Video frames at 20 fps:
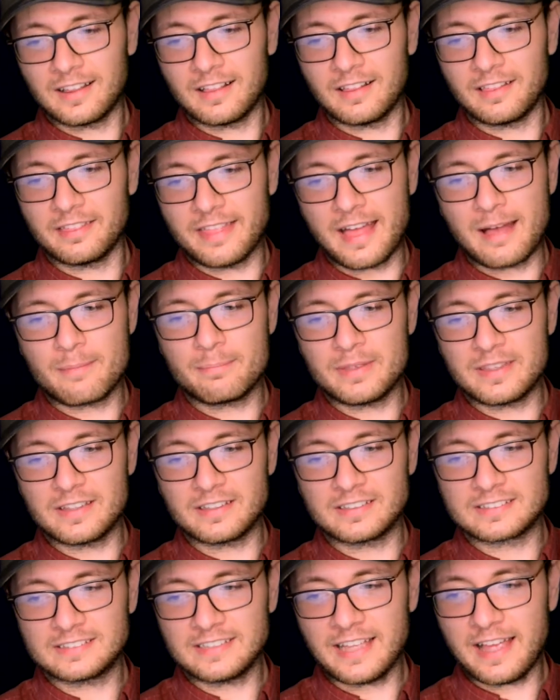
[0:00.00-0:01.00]
That
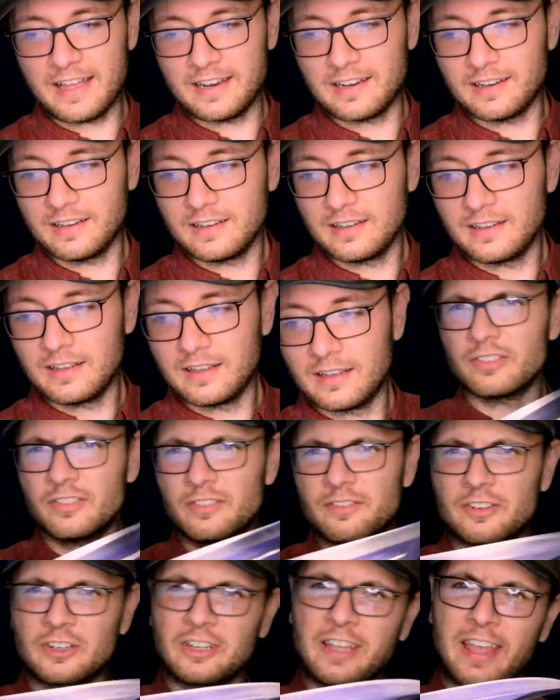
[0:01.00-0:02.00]
being said,
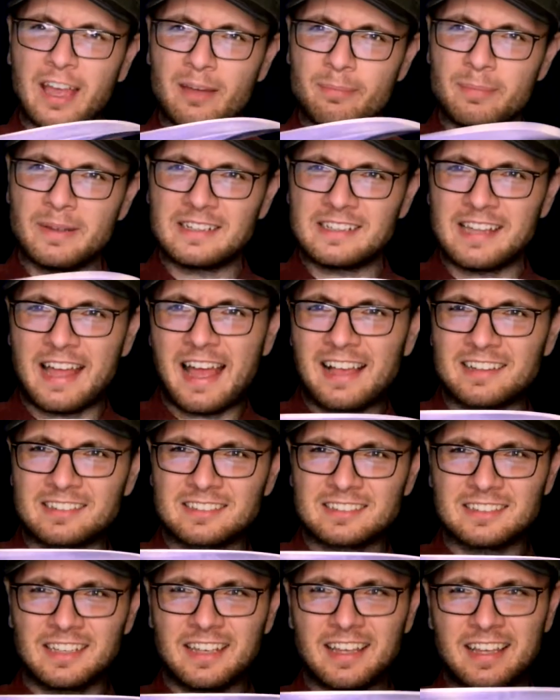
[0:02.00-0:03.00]
for camping
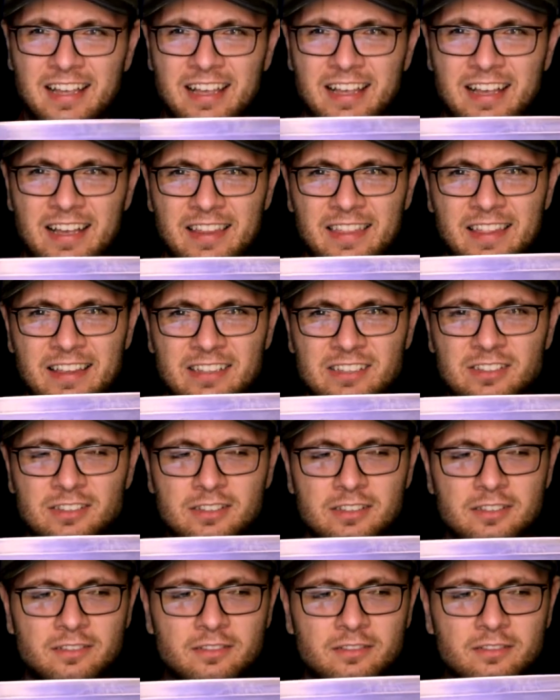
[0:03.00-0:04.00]
tasks,
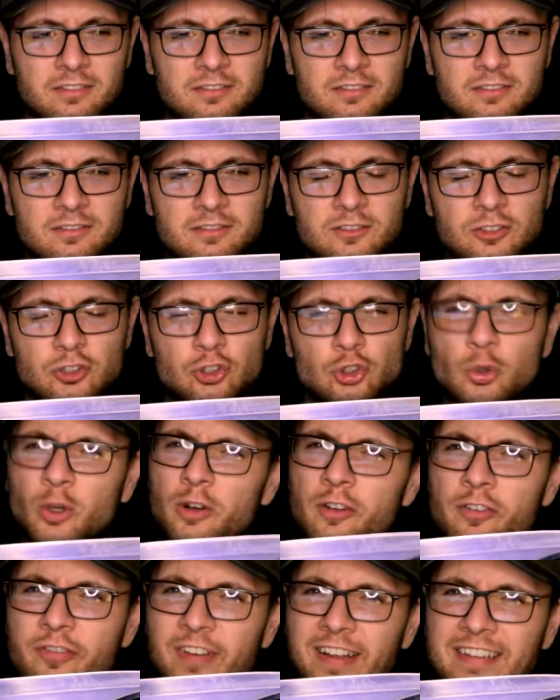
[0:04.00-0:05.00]
this sort
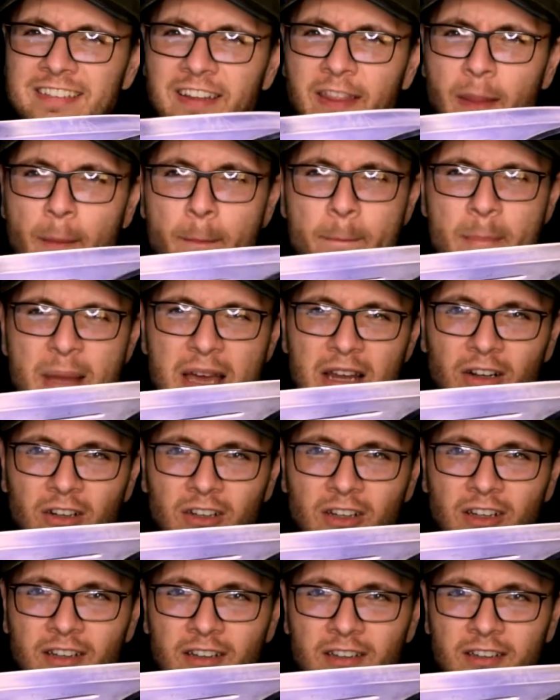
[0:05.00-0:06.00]
of fits in the middle